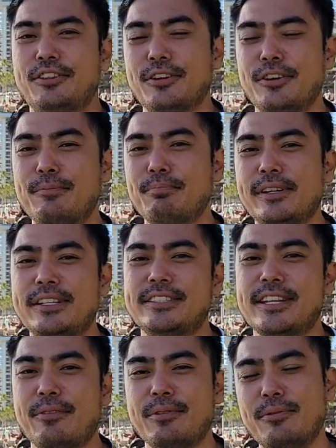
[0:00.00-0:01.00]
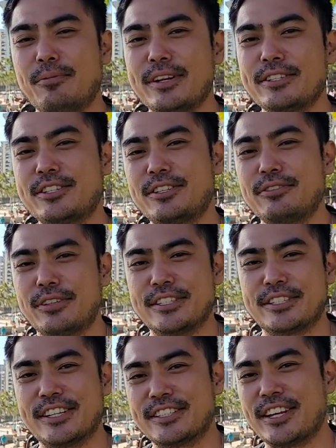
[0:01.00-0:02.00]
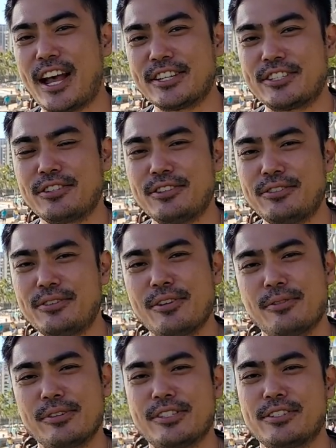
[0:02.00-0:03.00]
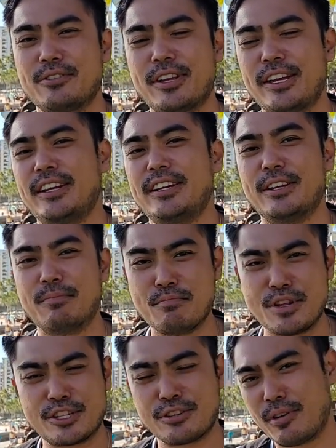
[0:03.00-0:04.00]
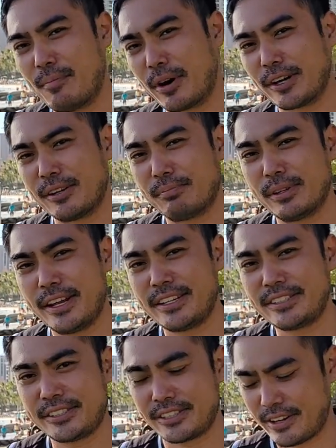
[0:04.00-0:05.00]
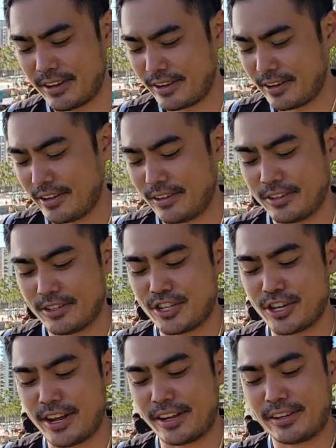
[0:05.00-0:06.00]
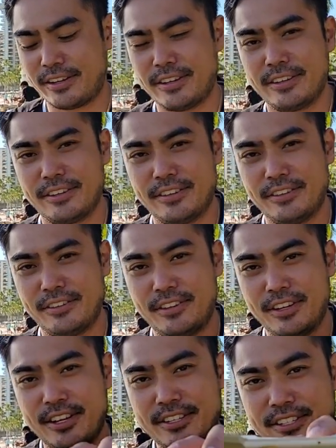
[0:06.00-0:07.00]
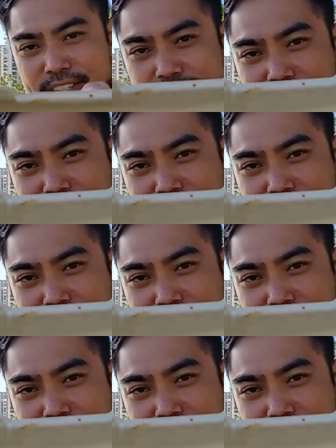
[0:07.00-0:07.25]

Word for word: Third place that we went to is Azasu, which is located in Mitsuwa Marketplace. Check this